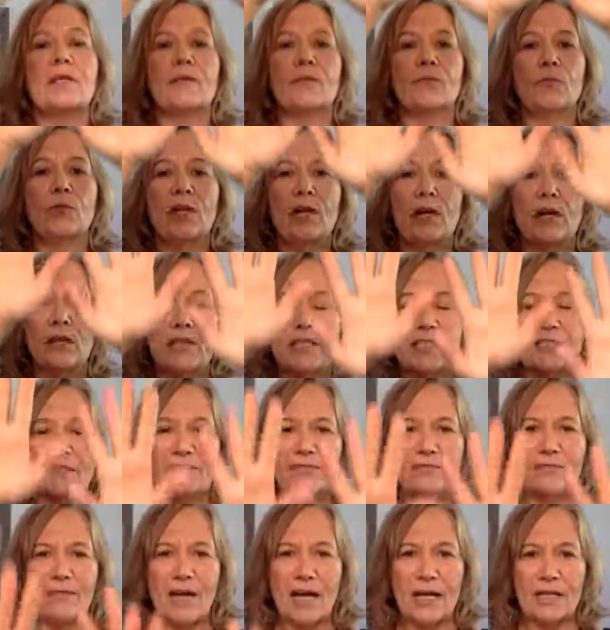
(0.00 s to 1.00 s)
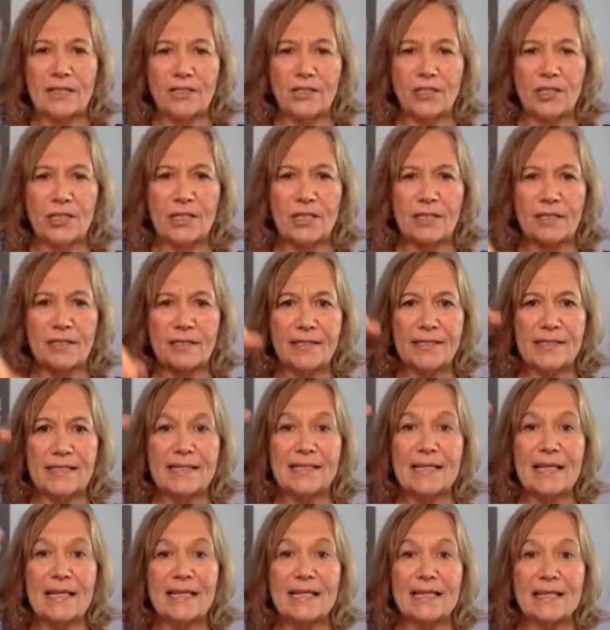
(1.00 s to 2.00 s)
we call this Fa Qi. It's
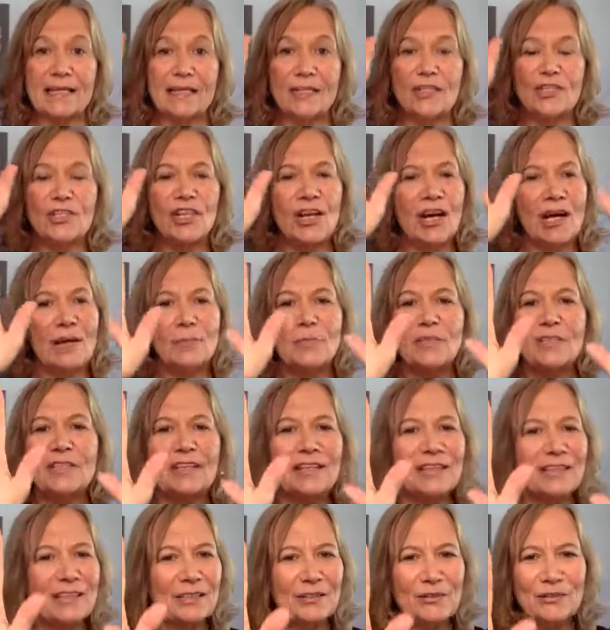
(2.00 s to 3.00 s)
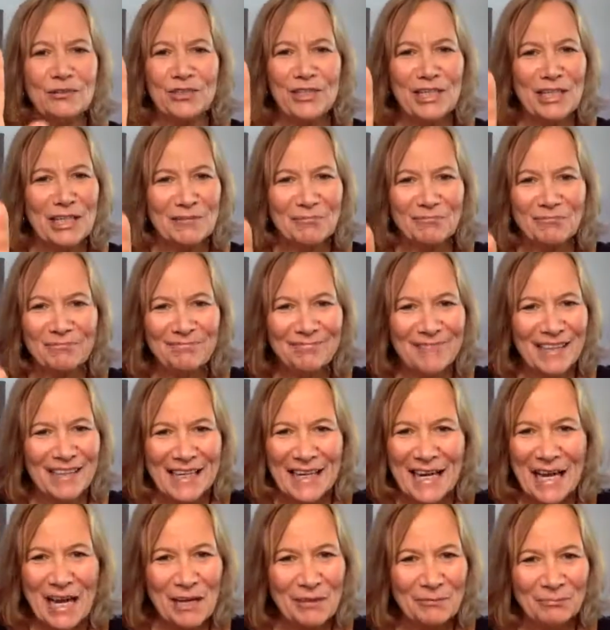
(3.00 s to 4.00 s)
sending Qi. I'm sending you Qi right
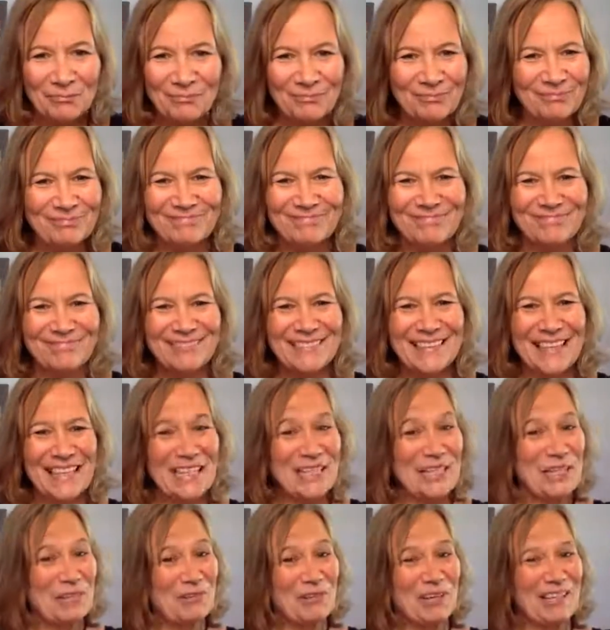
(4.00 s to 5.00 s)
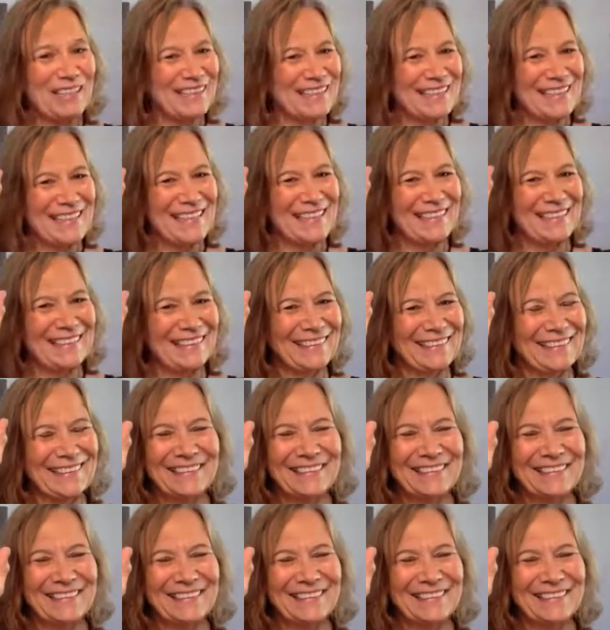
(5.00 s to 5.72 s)
now. Sending you all Qi.